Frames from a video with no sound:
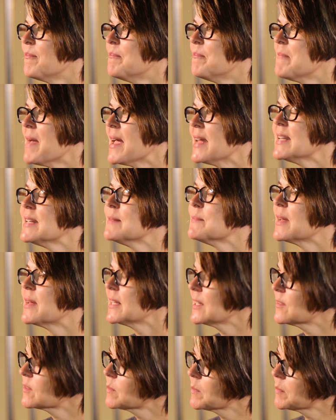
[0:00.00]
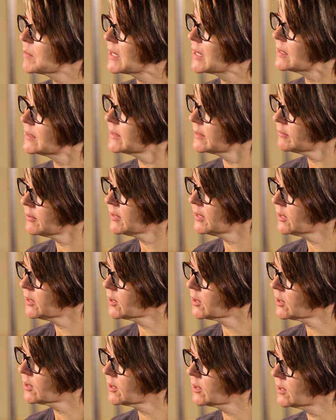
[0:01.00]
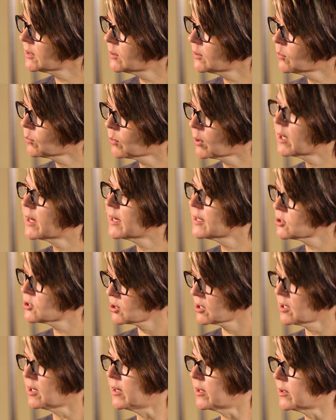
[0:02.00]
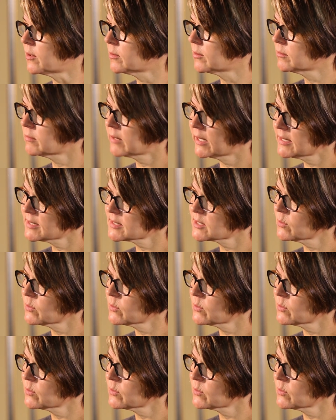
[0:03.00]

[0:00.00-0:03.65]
Many of the people that live here work in Chicago, right?